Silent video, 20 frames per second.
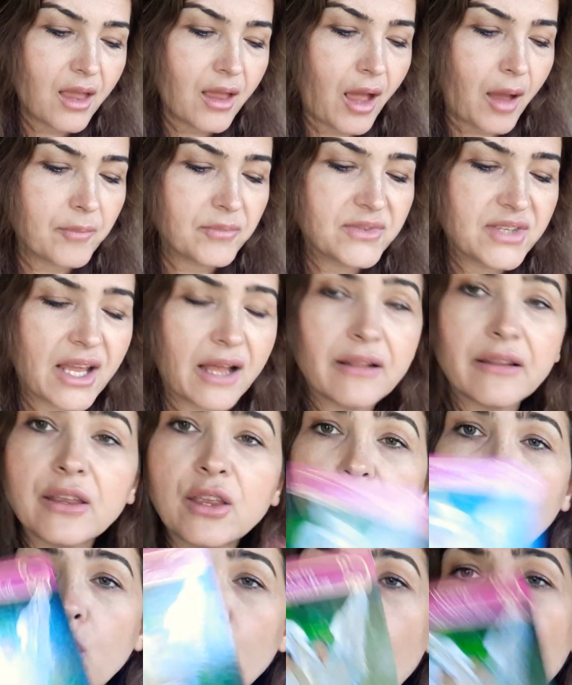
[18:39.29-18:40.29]
I'm
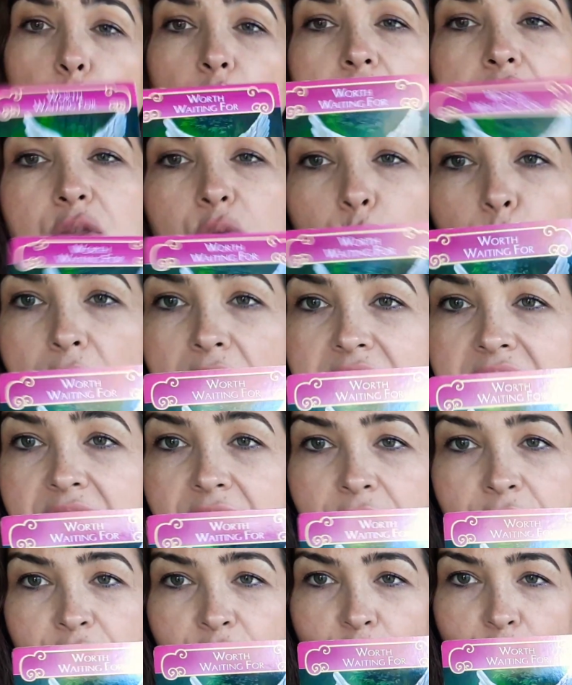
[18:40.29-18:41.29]
telling you, worth waiting
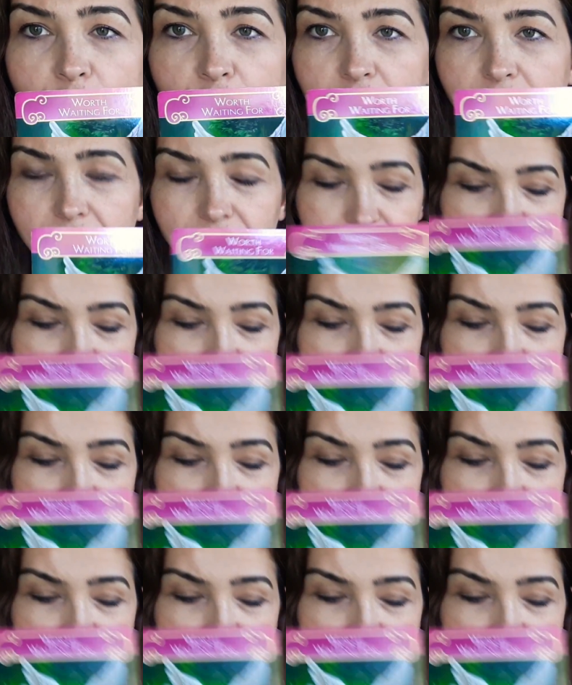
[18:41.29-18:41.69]
for.